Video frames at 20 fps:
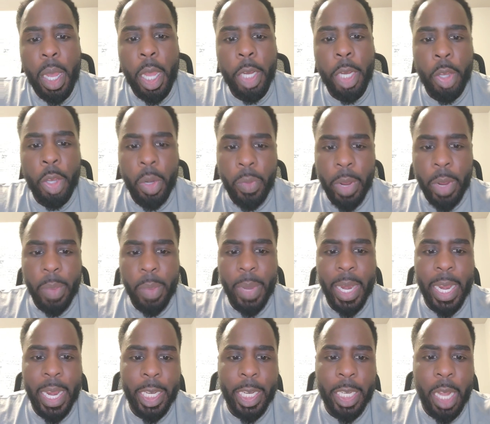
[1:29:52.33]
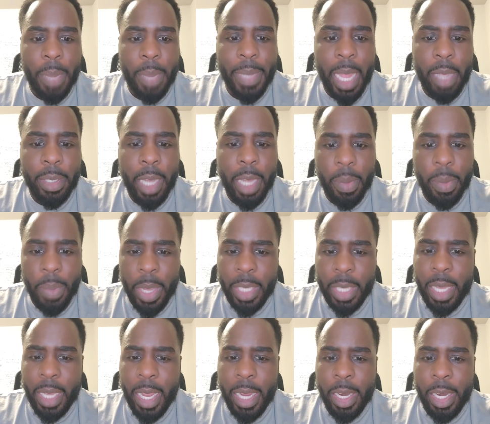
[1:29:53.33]
Do you recommend any jobs outside of
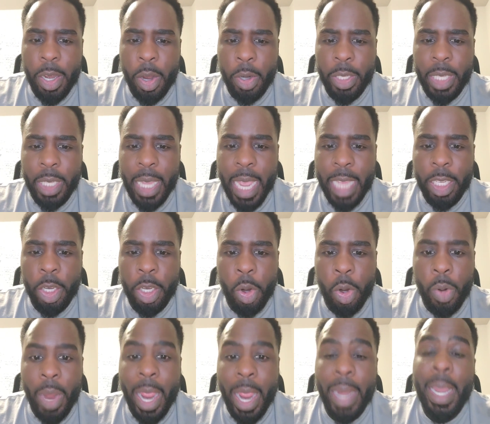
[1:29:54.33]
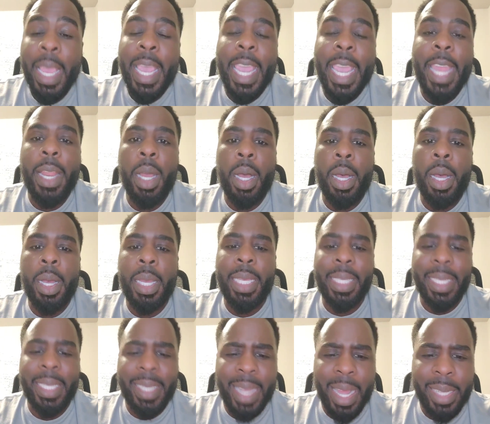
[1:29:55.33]
bedside nursing as a new grad?
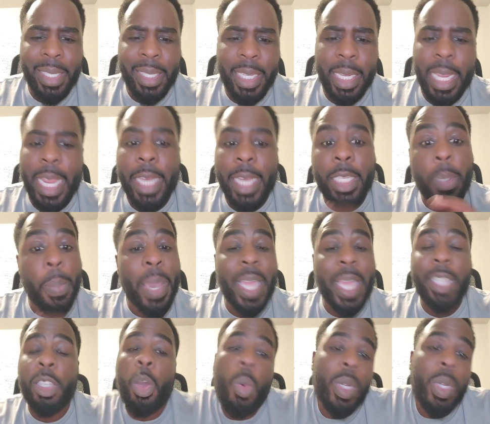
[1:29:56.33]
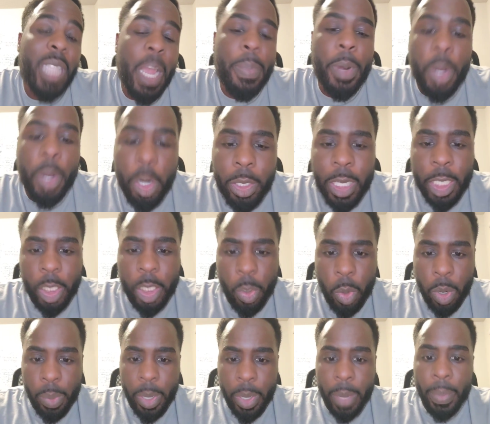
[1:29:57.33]
Is it TATI? It depends on what type of nurse that you
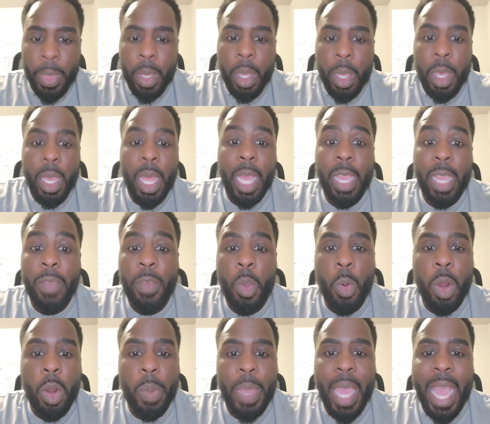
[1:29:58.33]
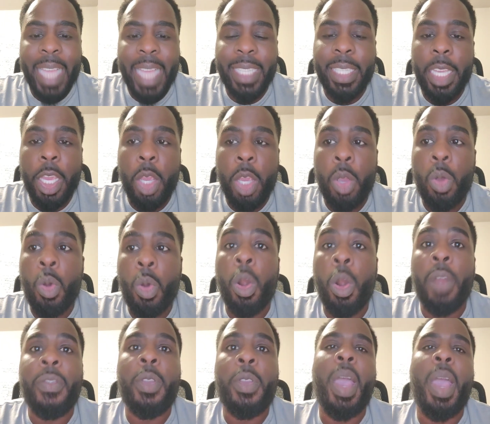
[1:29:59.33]
want to be. Like if you want to be ICU,
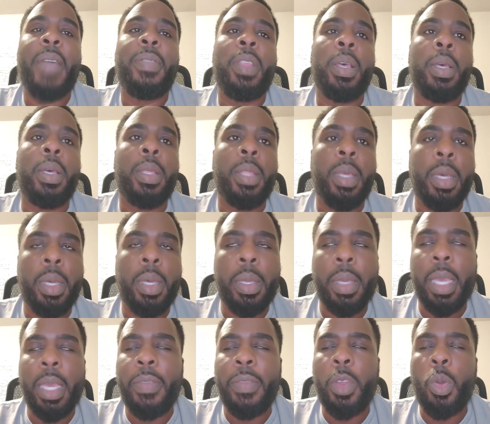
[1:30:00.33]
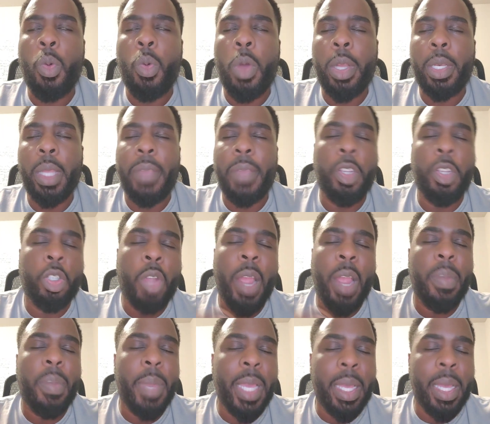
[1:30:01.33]
or if you have if you strive to be